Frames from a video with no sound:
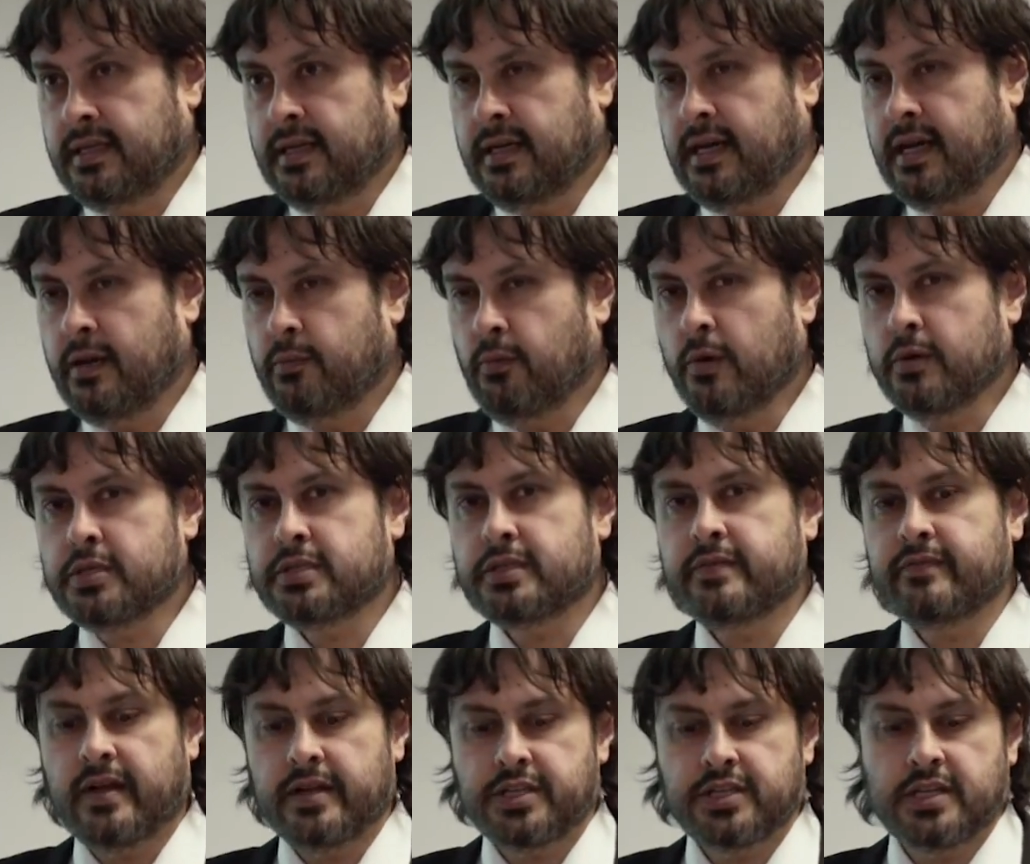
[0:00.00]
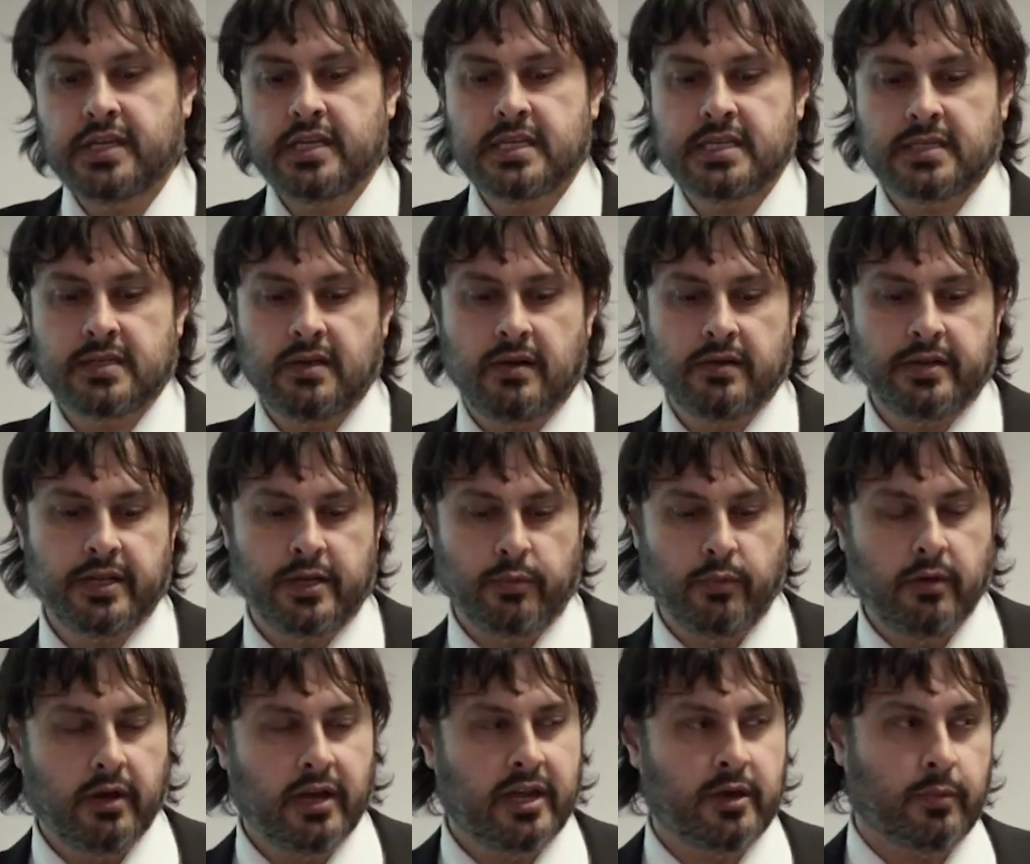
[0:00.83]
And once you've actually started
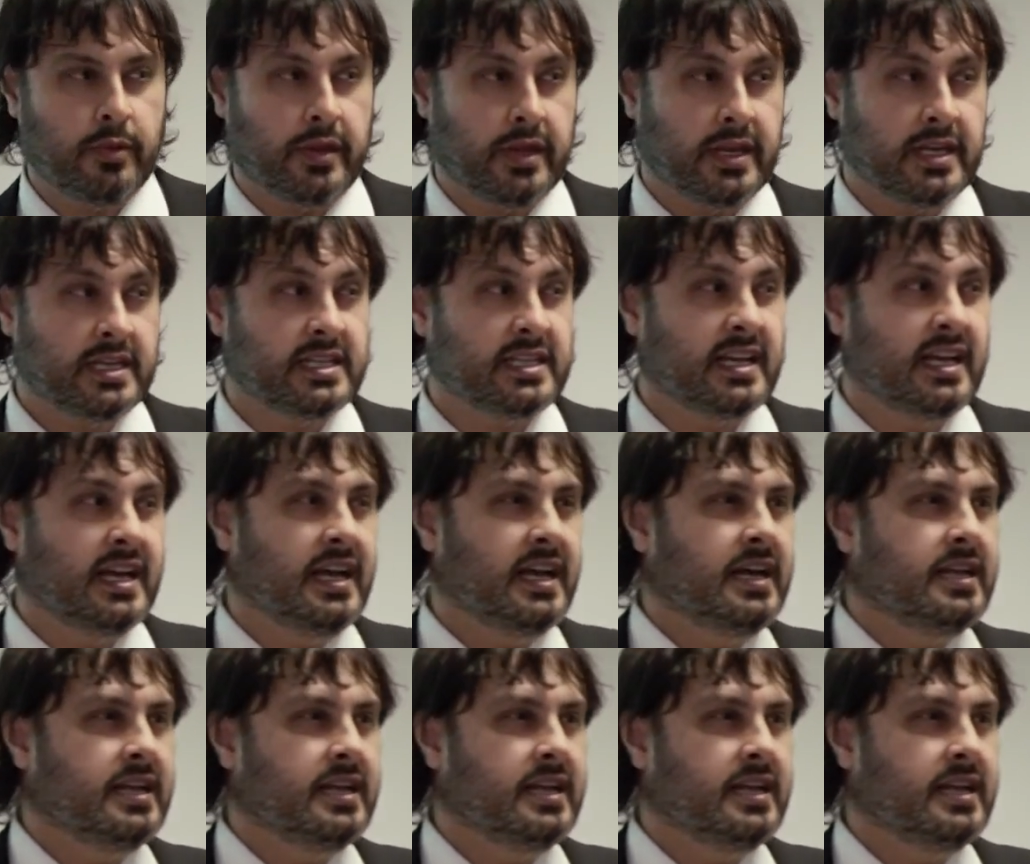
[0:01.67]
working with this,